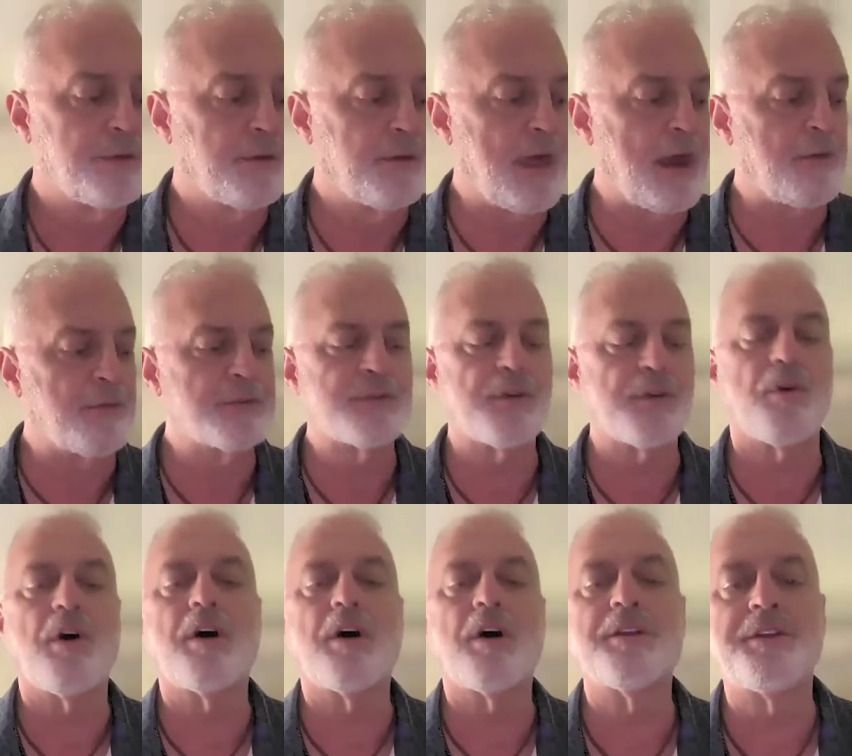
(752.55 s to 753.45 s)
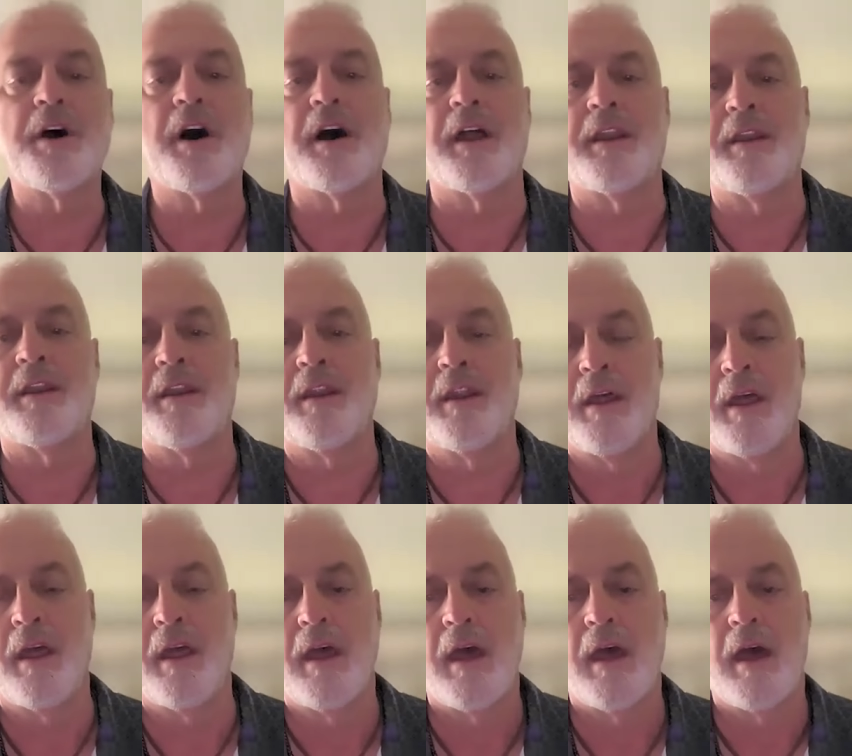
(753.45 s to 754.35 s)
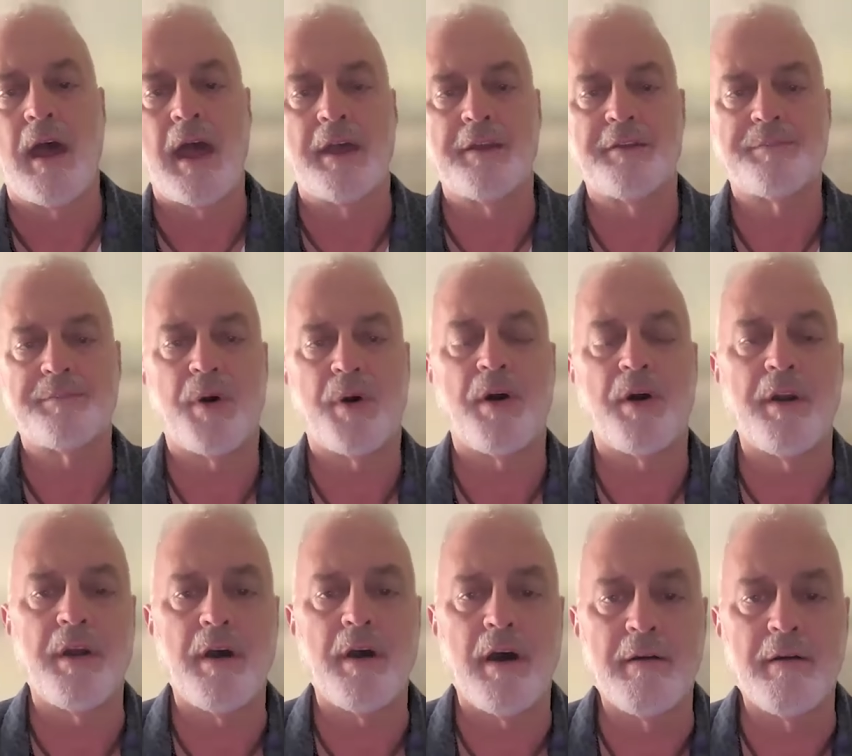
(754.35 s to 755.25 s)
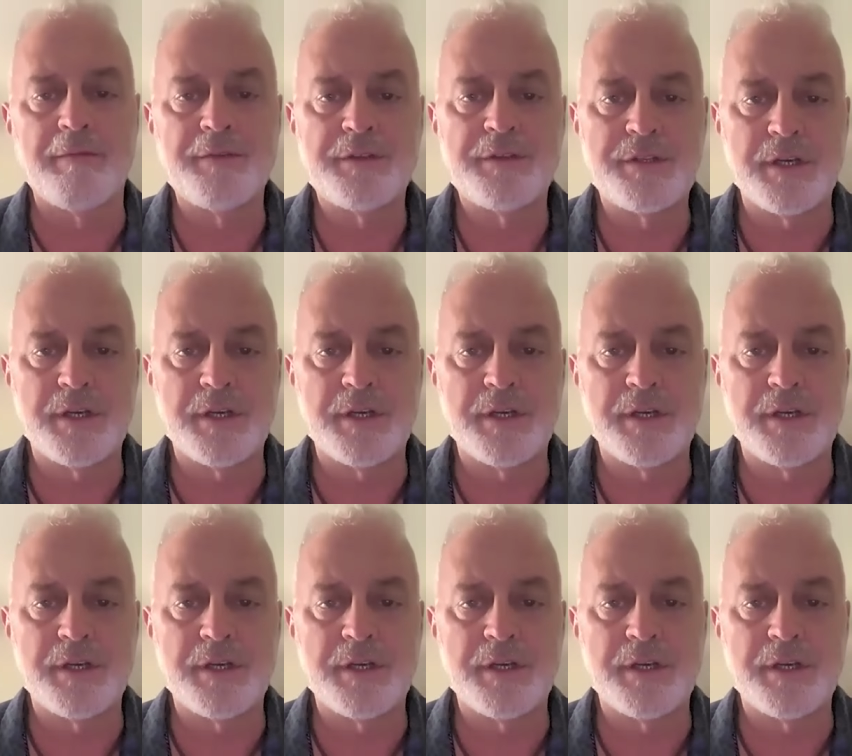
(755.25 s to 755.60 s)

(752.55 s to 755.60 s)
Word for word: So that was all done as part of